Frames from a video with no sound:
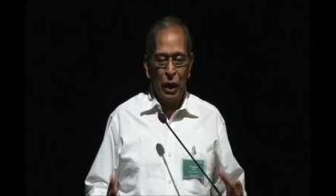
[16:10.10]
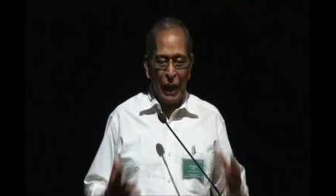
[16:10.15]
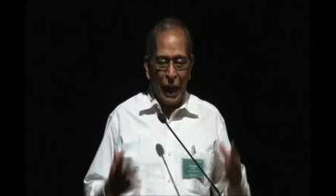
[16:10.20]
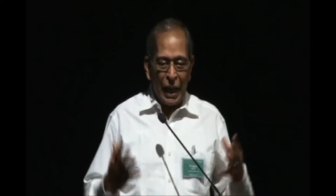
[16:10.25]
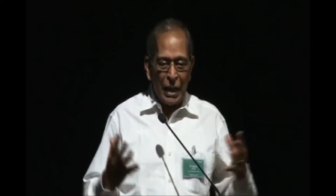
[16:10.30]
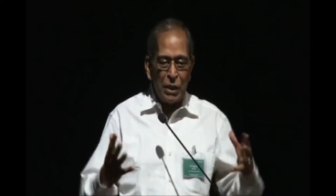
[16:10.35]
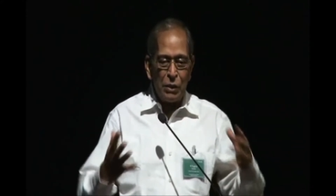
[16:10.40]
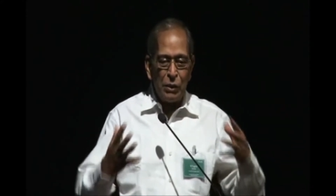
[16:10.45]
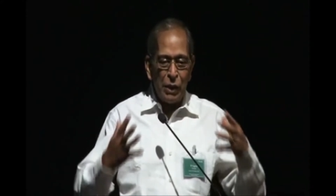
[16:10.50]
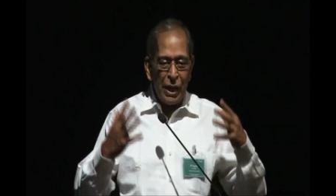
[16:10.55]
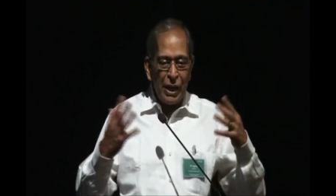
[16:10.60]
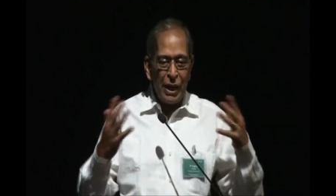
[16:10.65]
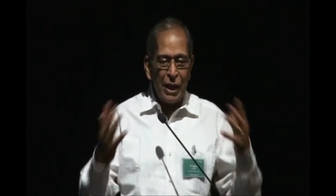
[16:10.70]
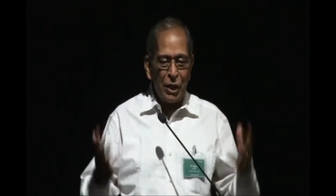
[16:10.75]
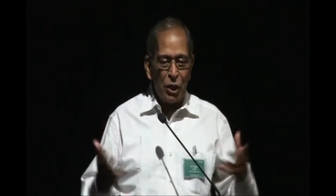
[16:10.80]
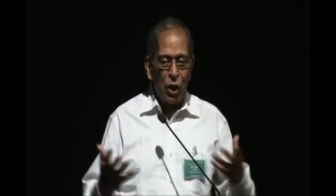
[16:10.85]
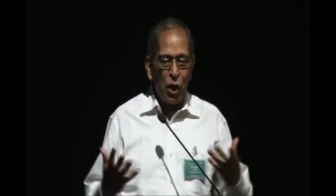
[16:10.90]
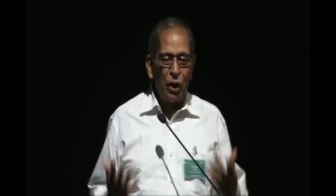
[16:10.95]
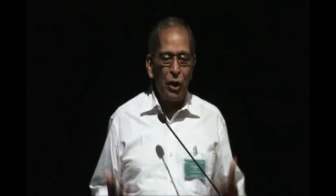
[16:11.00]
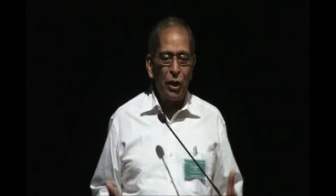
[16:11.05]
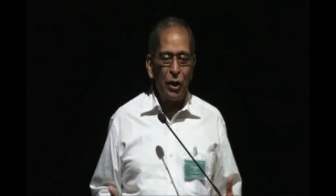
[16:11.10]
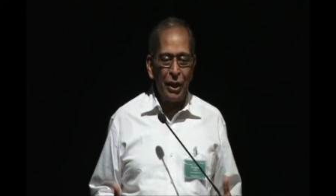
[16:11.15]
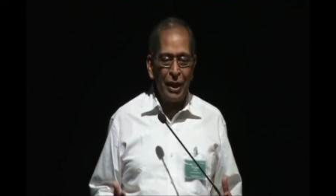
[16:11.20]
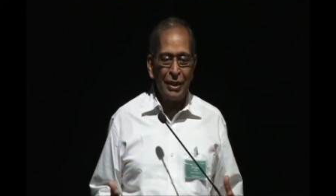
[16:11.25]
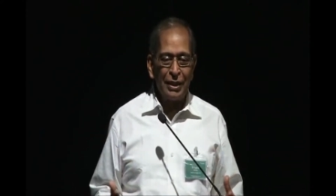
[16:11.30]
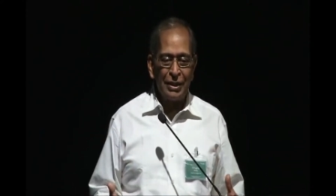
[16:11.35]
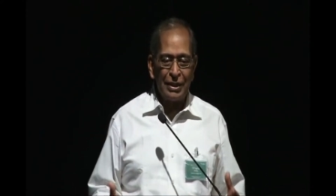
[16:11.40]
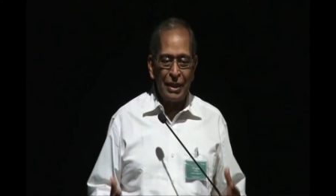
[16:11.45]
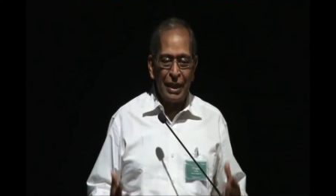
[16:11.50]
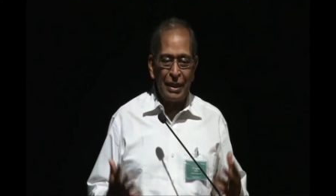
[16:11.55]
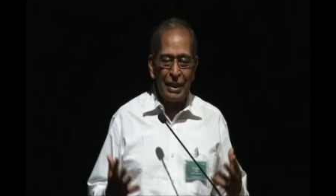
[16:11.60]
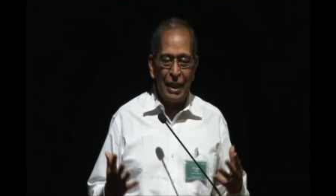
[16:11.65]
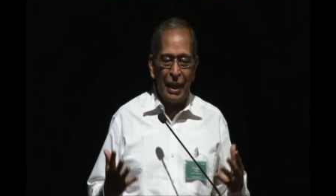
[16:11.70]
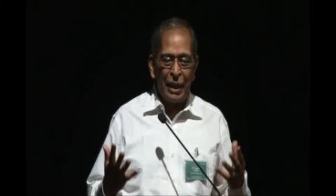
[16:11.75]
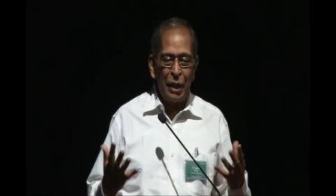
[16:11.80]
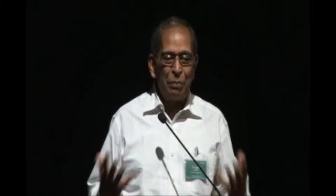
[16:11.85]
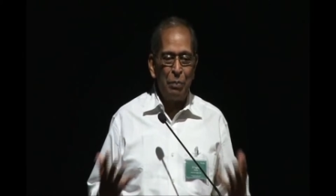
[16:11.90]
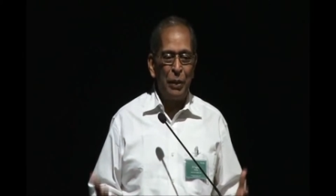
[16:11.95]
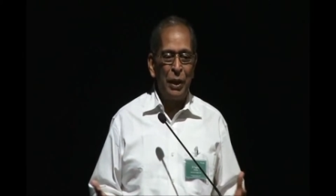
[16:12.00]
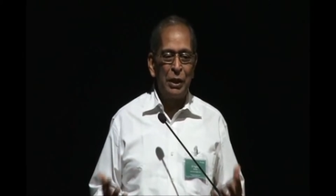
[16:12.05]
Gradually it dawned on us that the
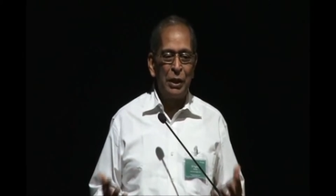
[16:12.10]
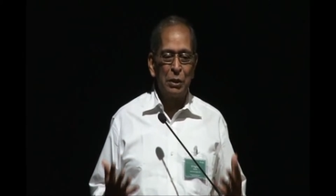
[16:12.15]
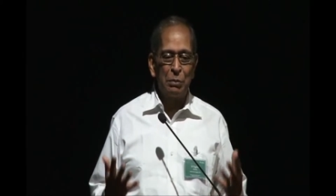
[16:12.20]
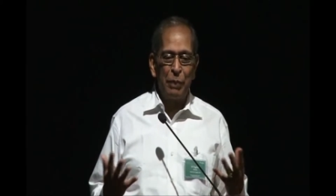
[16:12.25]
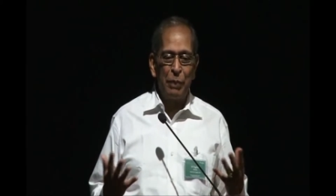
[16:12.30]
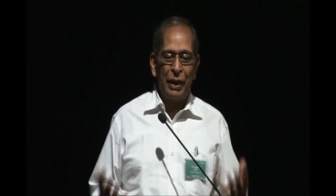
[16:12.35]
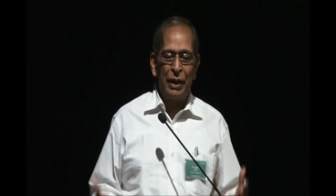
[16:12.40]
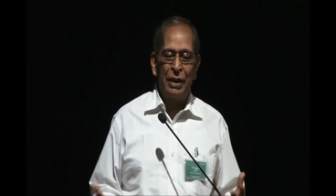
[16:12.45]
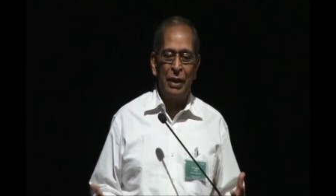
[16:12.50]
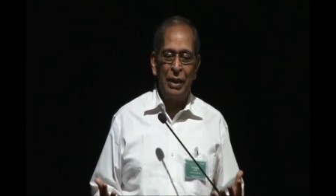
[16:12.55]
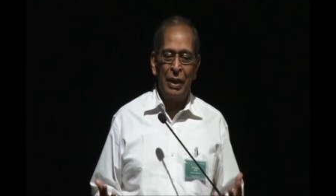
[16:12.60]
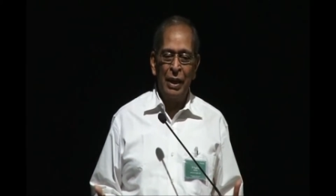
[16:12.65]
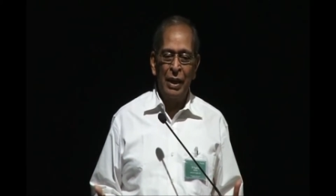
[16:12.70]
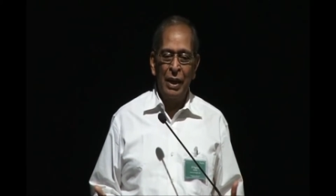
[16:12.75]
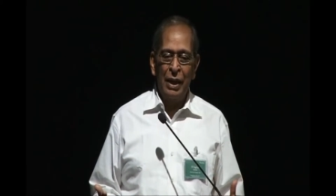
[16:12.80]
independence meant